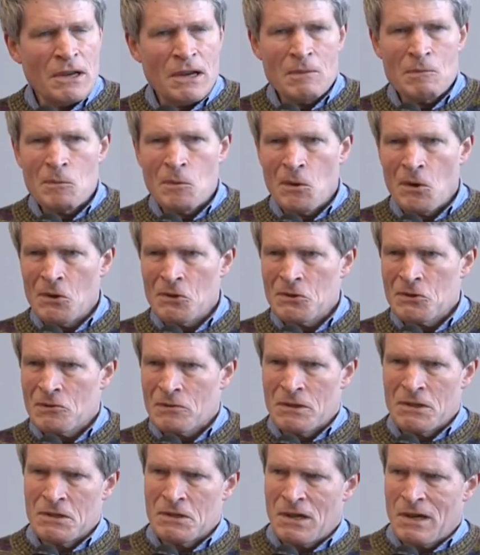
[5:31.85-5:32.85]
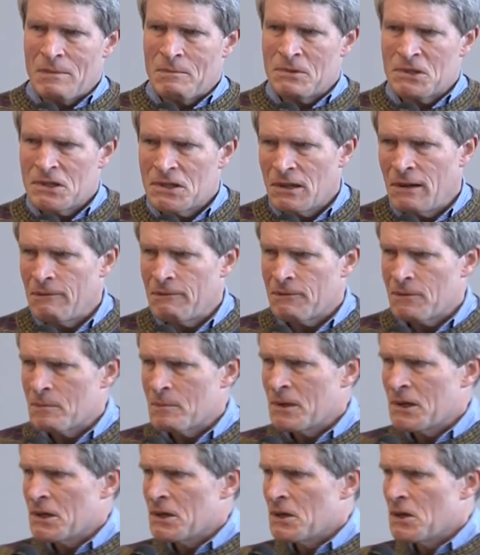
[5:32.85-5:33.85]
that Wall Street type stuff for
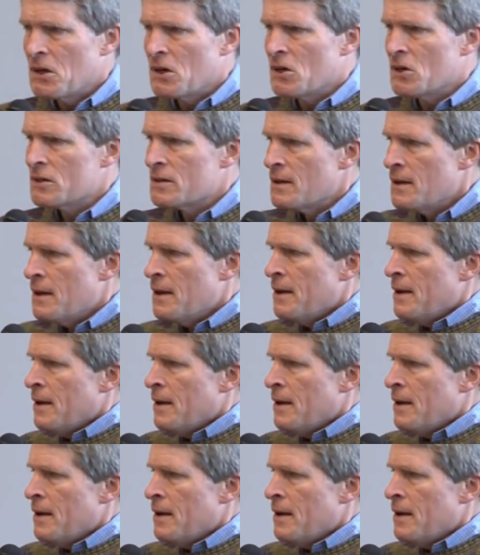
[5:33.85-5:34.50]
many years.